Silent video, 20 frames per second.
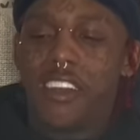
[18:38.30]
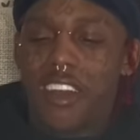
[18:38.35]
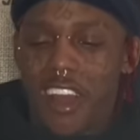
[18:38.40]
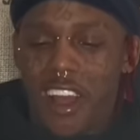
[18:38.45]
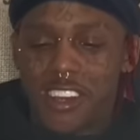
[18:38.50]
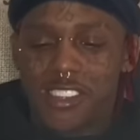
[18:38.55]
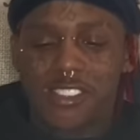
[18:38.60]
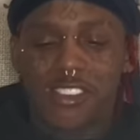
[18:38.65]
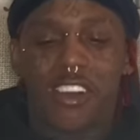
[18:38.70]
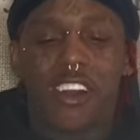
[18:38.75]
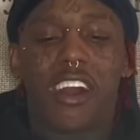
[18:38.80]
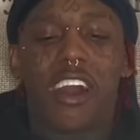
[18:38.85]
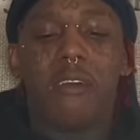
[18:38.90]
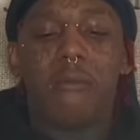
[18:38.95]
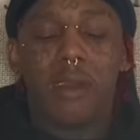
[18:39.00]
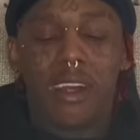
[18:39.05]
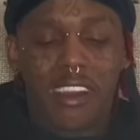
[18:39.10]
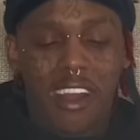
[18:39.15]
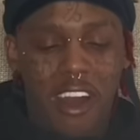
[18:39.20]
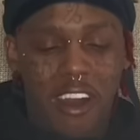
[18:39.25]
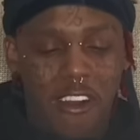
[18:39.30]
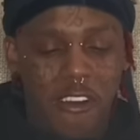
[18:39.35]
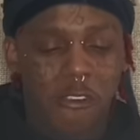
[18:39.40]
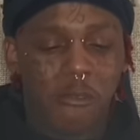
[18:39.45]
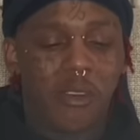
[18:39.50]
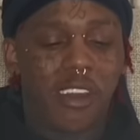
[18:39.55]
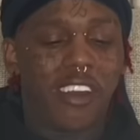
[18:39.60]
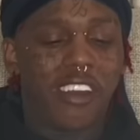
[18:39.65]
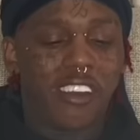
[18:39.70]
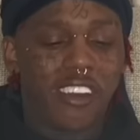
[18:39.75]
a shark and my dog,
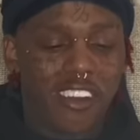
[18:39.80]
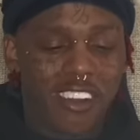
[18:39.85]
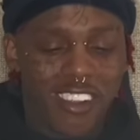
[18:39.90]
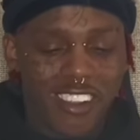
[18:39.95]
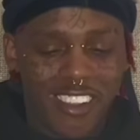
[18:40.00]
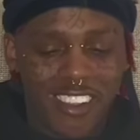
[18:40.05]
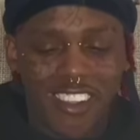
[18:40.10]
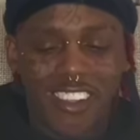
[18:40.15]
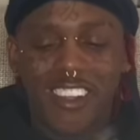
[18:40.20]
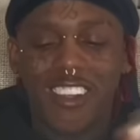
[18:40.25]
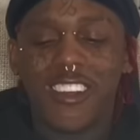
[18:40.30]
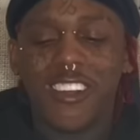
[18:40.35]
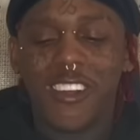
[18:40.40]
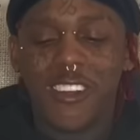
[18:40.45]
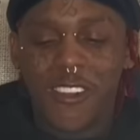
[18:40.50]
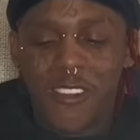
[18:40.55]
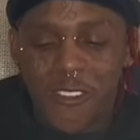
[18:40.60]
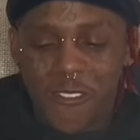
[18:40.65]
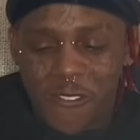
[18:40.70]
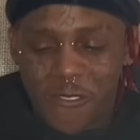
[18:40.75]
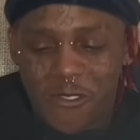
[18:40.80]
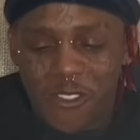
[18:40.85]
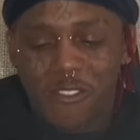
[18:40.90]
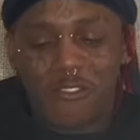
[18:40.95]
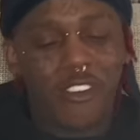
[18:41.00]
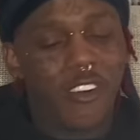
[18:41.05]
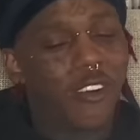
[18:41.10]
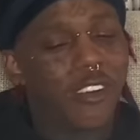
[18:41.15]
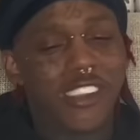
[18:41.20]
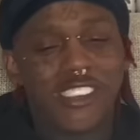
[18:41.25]
man. You fuck with the Sharks, man.
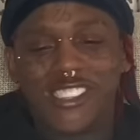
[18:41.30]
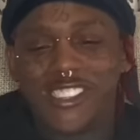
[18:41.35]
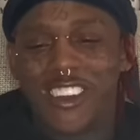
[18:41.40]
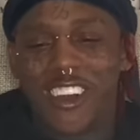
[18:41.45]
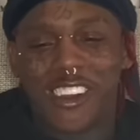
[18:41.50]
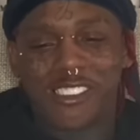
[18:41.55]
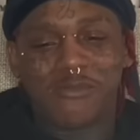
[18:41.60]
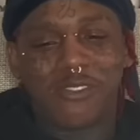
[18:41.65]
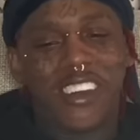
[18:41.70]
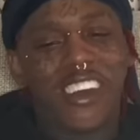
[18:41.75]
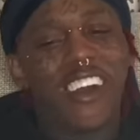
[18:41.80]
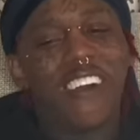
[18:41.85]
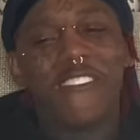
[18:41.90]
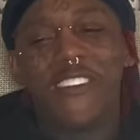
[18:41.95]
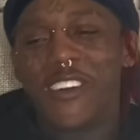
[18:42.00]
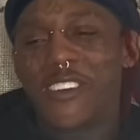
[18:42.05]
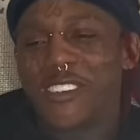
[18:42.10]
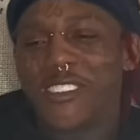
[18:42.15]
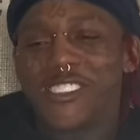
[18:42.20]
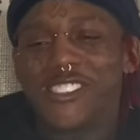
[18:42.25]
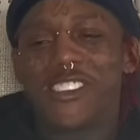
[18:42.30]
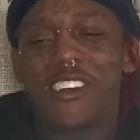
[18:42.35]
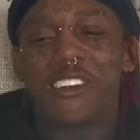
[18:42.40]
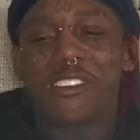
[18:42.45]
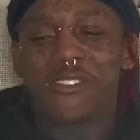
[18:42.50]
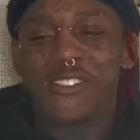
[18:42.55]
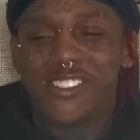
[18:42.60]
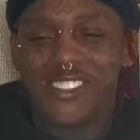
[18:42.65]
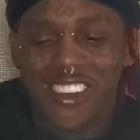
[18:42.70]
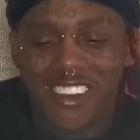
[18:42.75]
Fuck with the Sharks, man. I fuck with the Sharks
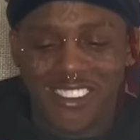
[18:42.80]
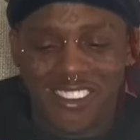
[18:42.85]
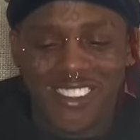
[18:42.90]
for sure. Man,